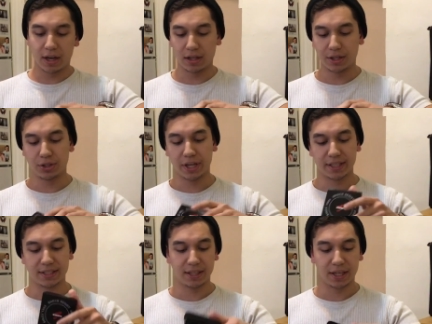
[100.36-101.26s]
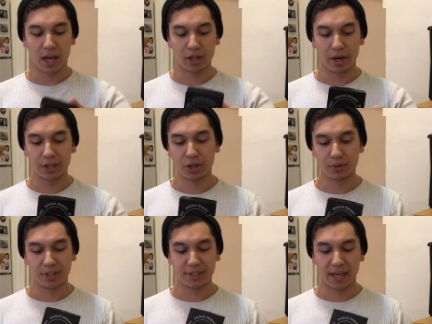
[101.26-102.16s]
Uh, I'll let you guys see the color I
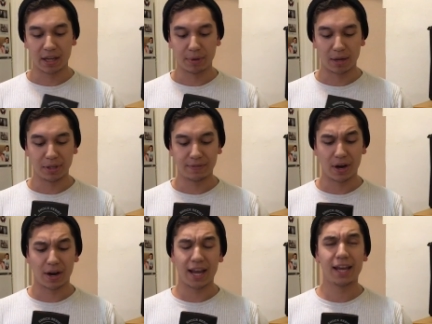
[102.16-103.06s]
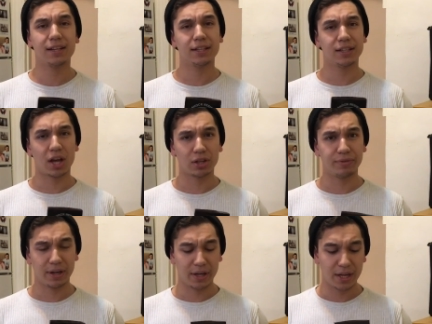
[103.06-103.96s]
chose in a second, but I believe there are eight color
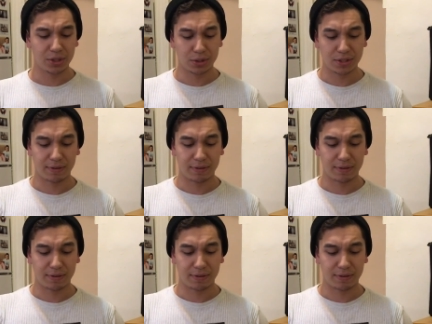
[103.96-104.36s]
variations,